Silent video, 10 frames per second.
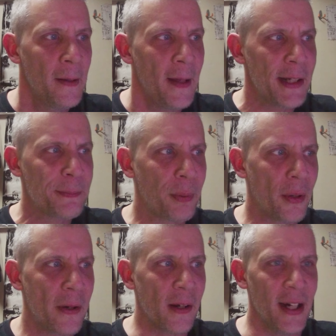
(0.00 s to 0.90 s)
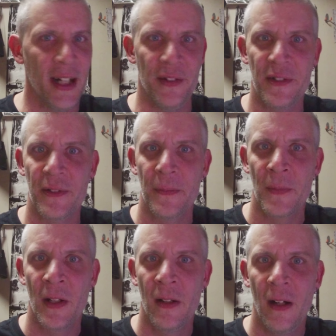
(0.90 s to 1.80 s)
that's Borderlands.
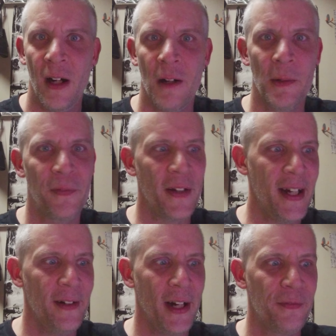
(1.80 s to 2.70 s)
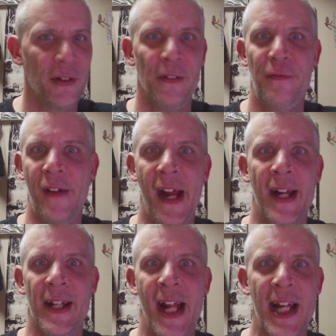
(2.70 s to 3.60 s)
If you're a
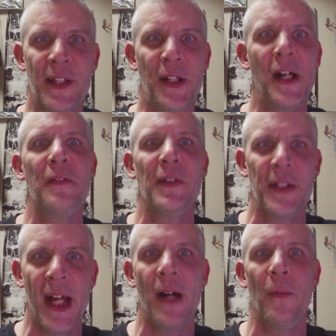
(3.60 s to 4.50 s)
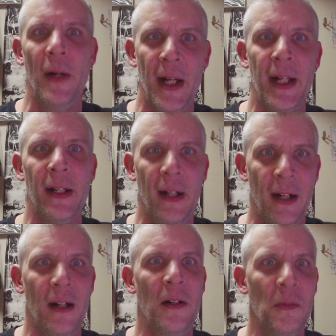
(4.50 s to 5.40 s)
fan and hadn't thought of it that way,
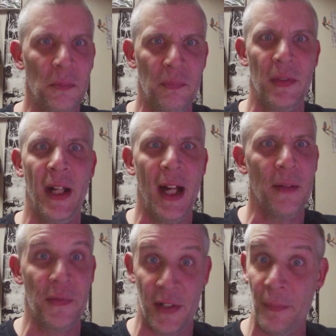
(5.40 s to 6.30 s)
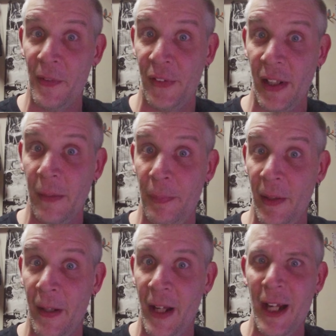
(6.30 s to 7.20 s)
yeah, something to think
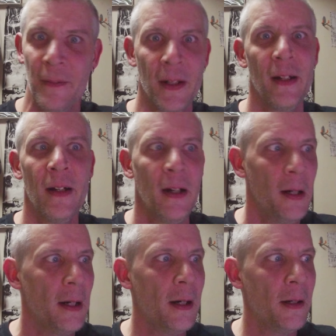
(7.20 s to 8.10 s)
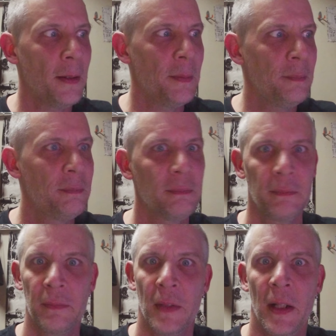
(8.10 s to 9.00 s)
about, eh?
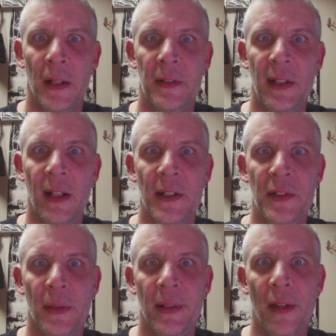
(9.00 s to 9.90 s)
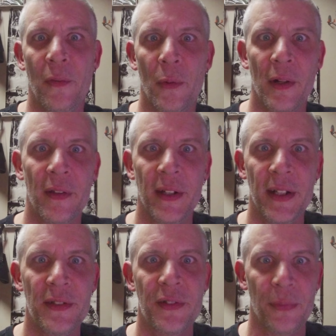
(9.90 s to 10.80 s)
Until I do another one of
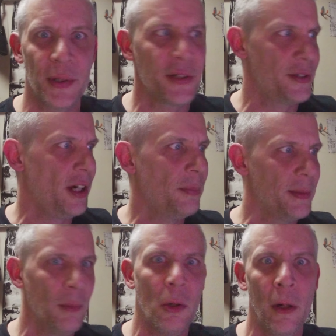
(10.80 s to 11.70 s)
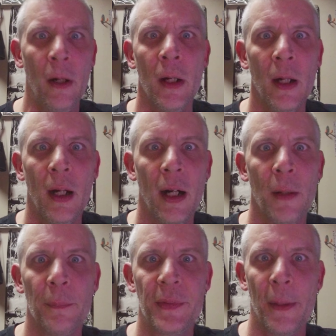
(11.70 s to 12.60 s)
these, which there'll be more.
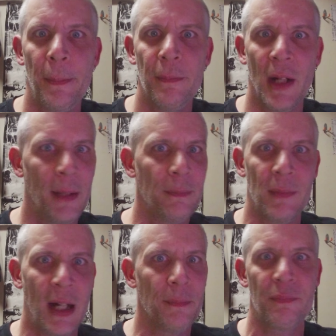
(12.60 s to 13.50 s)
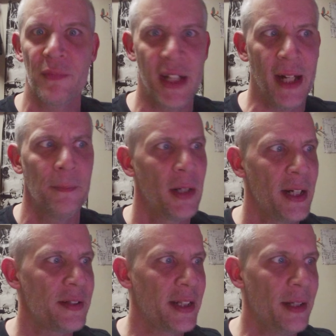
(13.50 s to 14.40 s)

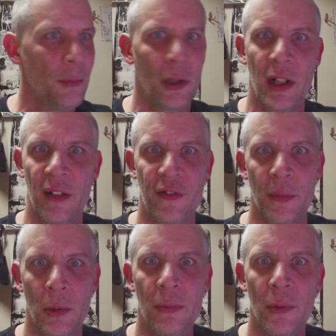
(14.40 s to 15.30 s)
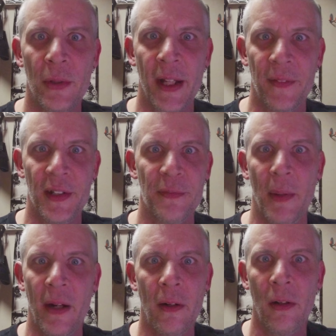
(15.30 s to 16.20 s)
As I get more comfortable, we'll get these
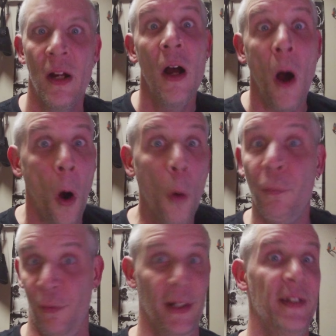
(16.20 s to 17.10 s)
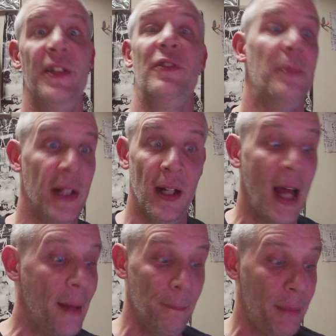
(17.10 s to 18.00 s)
better. Hopefully, these will be a
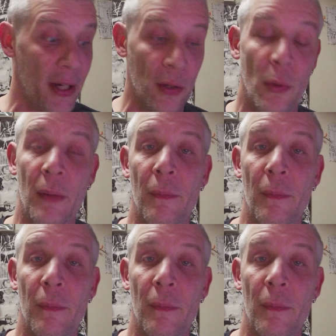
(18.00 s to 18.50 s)
lot better,